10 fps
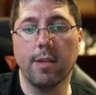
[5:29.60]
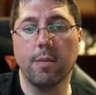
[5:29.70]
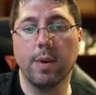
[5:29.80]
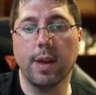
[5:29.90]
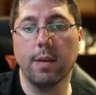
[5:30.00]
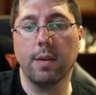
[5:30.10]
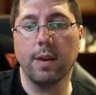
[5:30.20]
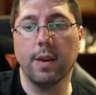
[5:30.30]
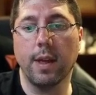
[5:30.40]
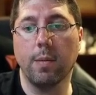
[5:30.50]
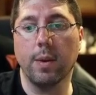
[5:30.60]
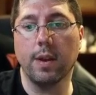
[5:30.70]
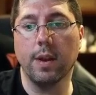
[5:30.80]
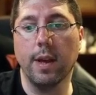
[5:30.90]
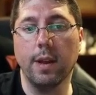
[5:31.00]
we can take with the
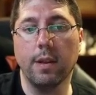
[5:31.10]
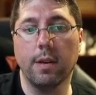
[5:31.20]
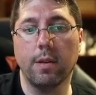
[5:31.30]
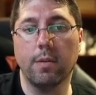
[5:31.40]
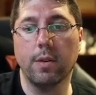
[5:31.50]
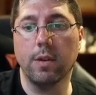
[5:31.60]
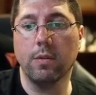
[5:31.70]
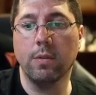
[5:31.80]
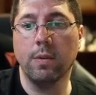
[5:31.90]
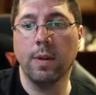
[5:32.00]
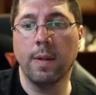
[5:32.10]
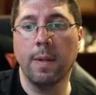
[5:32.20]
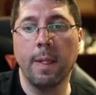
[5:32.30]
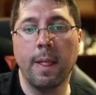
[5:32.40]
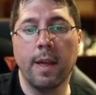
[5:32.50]
knight, rook d2.
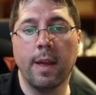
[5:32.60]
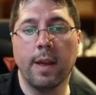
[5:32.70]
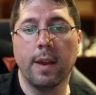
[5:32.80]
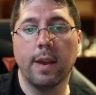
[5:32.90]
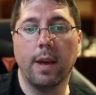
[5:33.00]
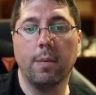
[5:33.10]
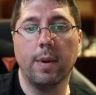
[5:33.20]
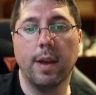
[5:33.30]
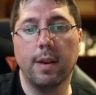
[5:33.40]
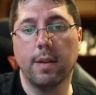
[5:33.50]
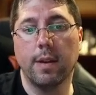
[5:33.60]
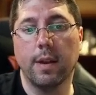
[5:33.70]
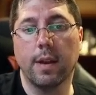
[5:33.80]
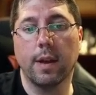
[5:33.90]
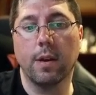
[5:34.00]
Now knight
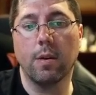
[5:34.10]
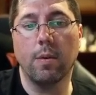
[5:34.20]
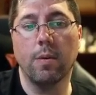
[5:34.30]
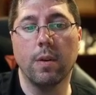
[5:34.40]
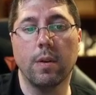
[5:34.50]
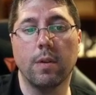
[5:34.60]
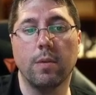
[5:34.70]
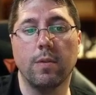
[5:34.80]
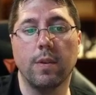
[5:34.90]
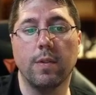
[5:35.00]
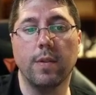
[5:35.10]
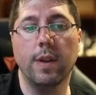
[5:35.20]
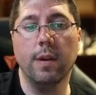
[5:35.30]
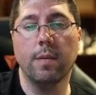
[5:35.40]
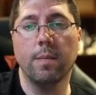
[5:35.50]
can go to c3,
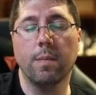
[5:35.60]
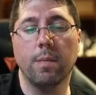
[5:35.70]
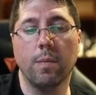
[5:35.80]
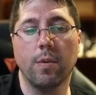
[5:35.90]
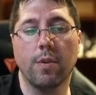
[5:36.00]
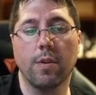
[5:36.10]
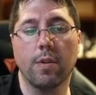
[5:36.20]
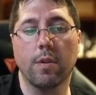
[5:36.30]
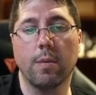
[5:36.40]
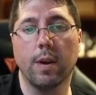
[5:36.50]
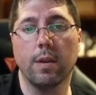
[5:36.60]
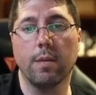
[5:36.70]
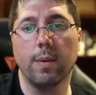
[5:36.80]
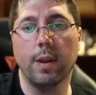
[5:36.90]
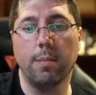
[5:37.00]
which is quite
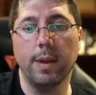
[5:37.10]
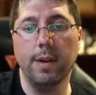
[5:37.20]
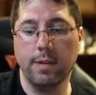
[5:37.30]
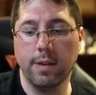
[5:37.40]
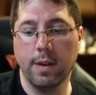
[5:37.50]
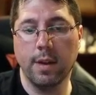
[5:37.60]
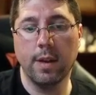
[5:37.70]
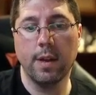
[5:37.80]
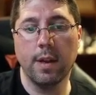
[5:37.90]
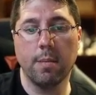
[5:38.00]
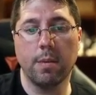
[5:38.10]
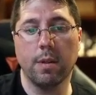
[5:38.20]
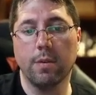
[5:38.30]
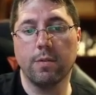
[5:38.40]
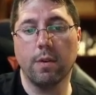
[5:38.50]
well placed, but
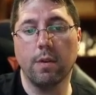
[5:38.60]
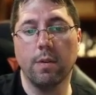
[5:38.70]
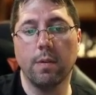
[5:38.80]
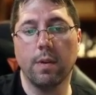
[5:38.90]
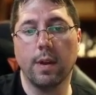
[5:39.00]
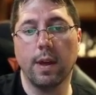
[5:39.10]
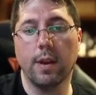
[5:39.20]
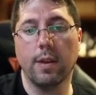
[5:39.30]
also knight